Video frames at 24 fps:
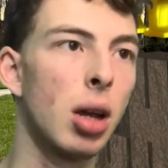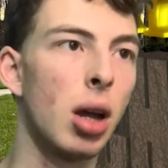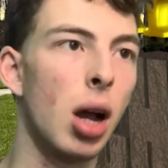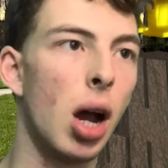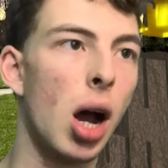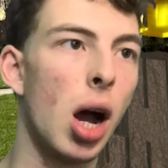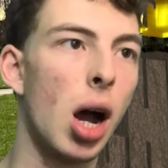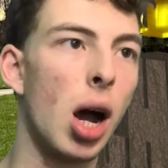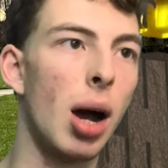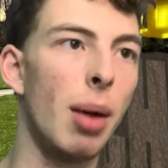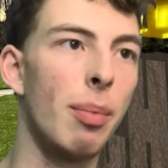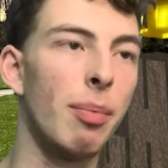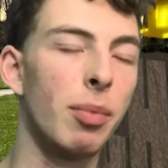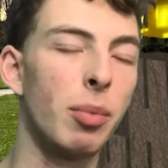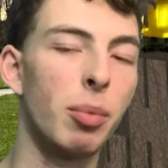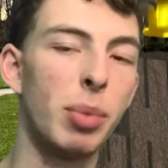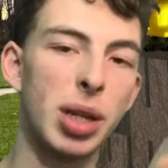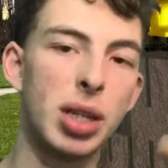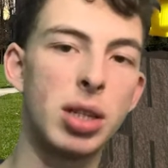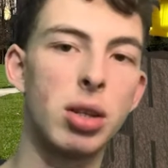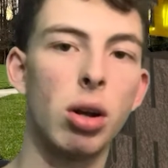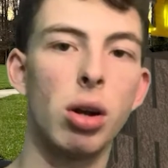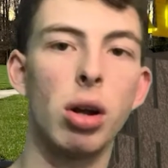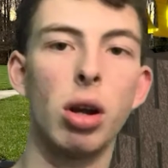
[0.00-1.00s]
We
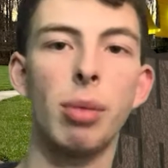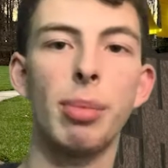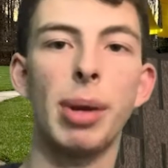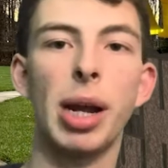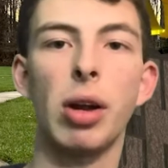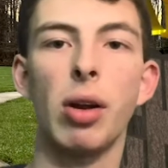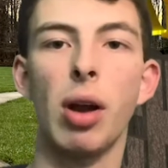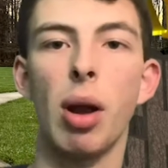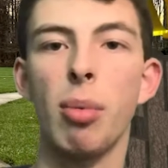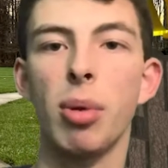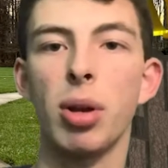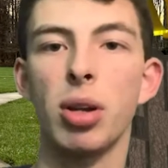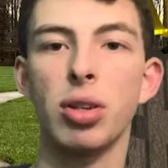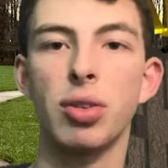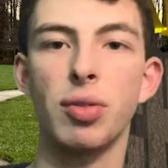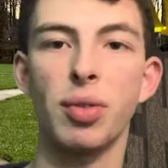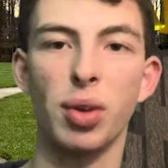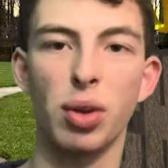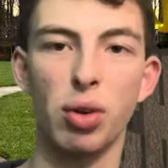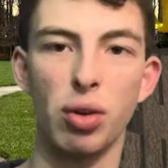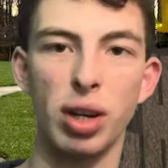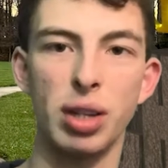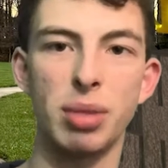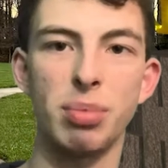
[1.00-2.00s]
still go to my grandmother's for
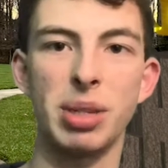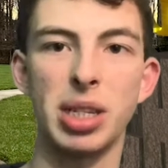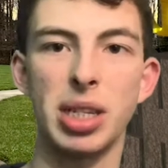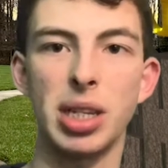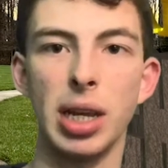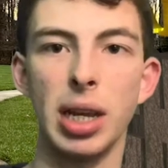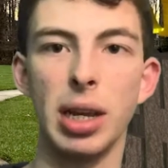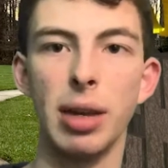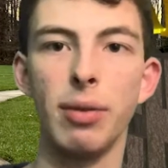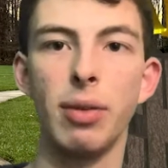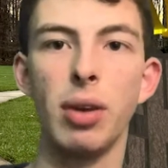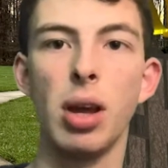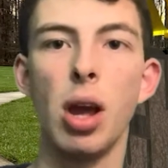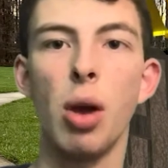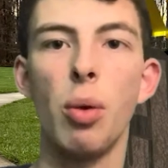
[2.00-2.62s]
Christmas Eve.